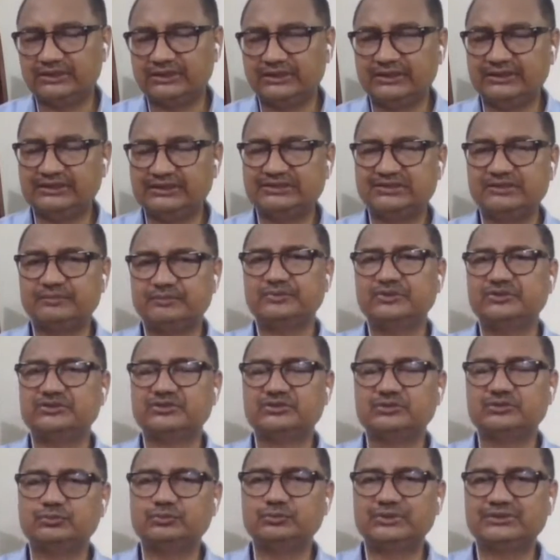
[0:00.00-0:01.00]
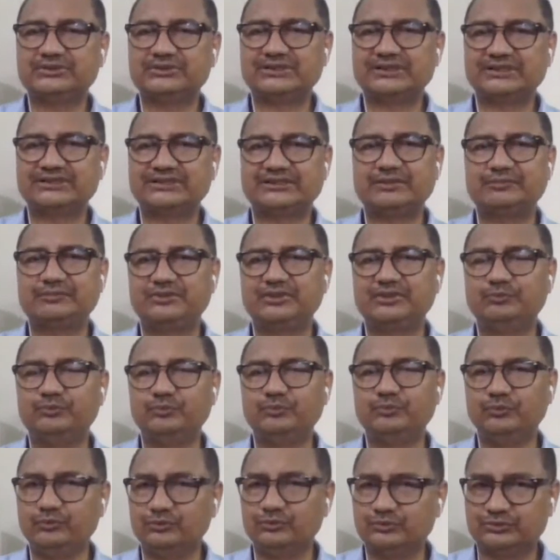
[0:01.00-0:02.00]
He is a person who was accepted
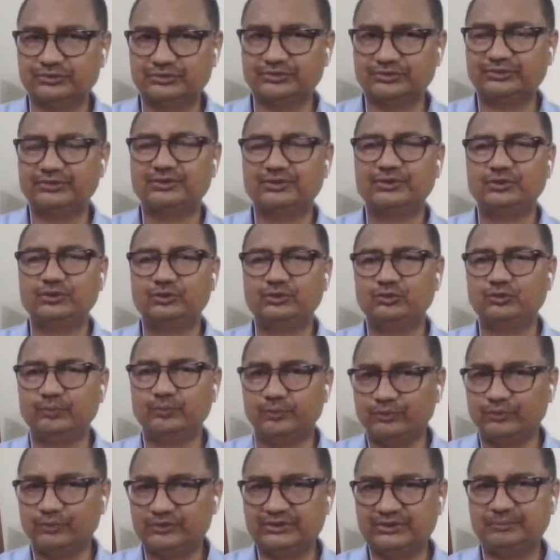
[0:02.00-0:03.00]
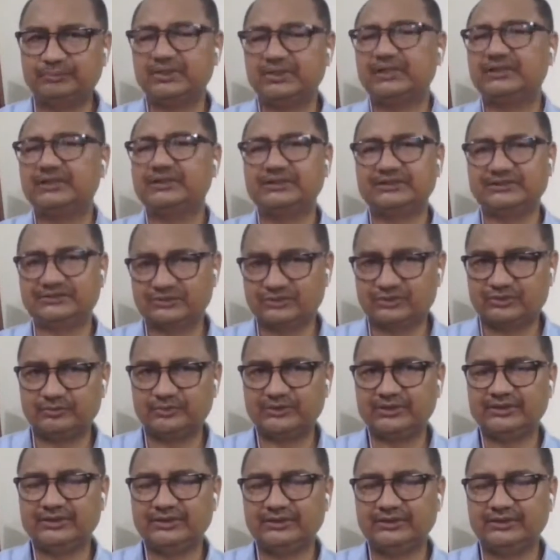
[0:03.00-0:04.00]
both to both the parties
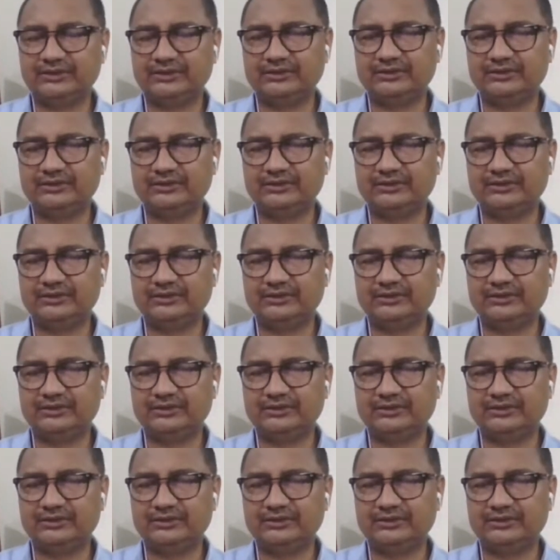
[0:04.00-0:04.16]
normally.